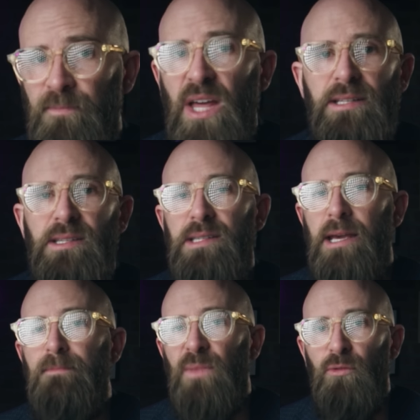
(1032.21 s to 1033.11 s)
That is to
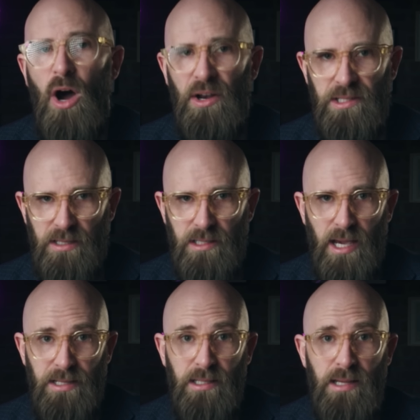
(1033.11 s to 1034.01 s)
say, Iran has
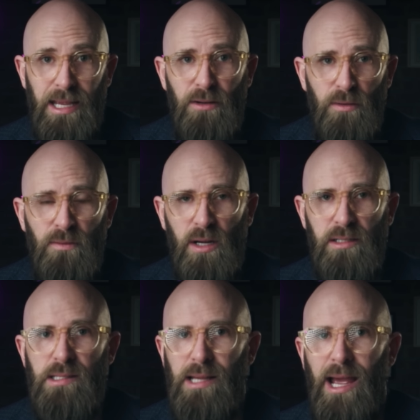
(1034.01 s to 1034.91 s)
indicated in
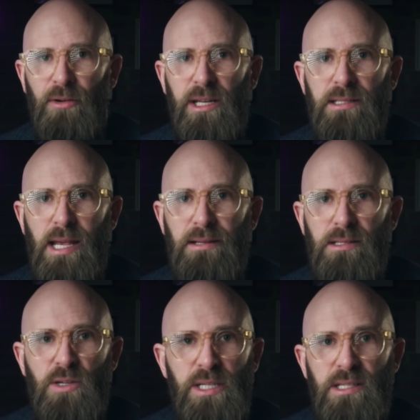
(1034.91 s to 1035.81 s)
advance how it
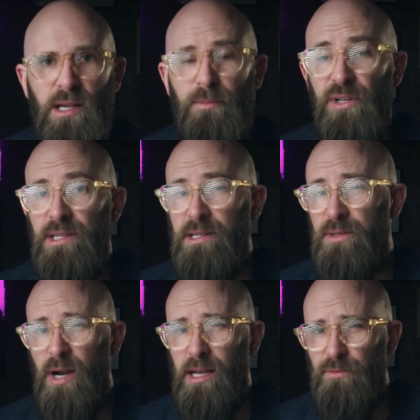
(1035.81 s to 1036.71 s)
intends to interpret an
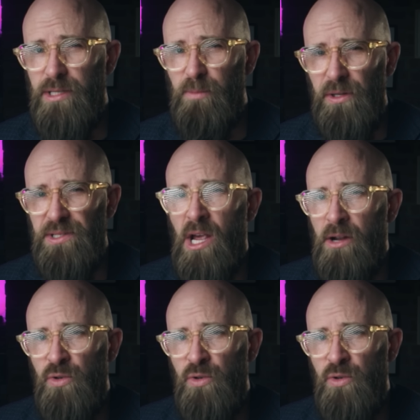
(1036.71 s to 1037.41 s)
Israeli response,